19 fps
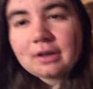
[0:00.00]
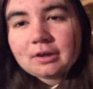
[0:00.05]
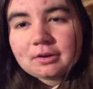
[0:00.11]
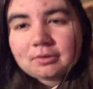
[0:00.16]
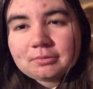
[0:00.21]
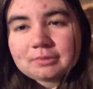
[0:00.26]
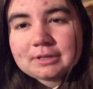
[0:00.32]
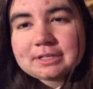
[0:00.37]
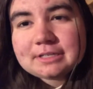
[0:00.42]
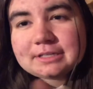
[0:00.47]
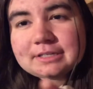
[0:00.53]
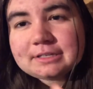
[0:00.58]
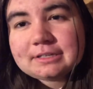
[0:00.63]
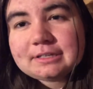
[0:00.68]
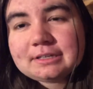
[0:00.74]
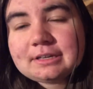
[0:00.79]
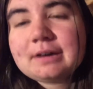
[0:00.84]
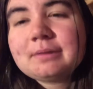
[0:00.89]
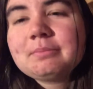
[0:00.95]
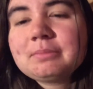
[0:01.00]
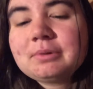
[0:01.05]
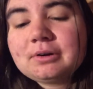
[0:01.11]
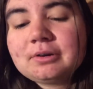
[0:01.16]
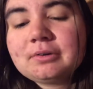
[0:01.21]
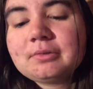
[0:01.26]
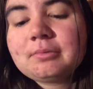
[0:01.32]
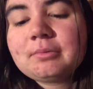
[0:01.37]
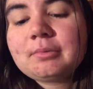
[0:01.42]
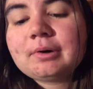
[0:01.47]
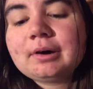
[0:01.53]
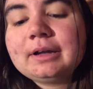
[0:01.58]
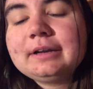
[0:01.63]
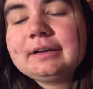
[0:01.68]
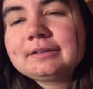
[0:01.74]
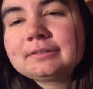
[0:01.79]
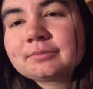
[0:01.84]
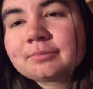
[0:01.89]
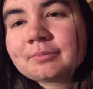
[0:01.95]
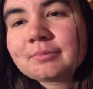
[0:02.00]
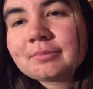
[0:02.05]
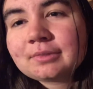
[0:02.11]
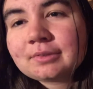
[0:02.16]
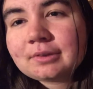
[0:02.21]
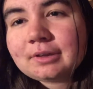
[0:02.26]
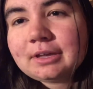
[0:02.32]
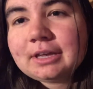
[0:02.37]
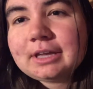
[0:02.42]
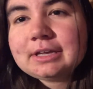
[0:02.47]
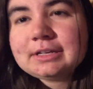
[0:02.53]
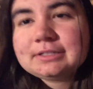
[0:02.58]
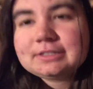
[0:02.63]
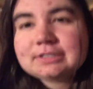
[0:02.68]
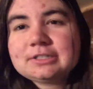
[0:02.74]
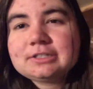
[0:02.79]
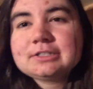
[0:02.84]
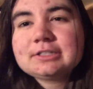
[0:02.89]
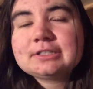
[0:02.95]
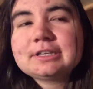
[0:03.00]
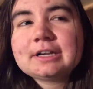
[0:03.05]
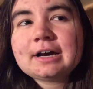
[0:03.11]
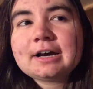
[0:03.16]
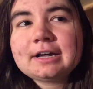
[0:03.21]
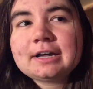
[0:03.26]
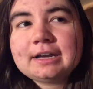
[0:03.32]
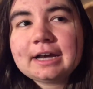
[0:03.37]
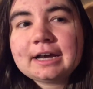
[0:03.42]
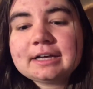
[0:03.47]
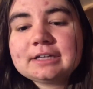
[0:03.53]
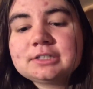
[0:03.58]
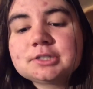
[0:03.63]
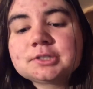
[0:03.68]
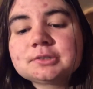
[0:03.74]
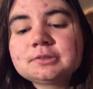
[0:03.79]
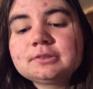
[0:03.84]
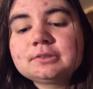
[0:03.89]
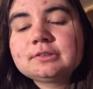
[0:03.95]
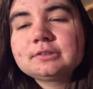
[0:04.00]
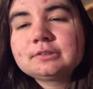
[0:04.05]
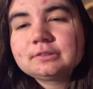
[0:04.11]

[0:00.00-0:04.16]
Reason number 1, it's just not natural.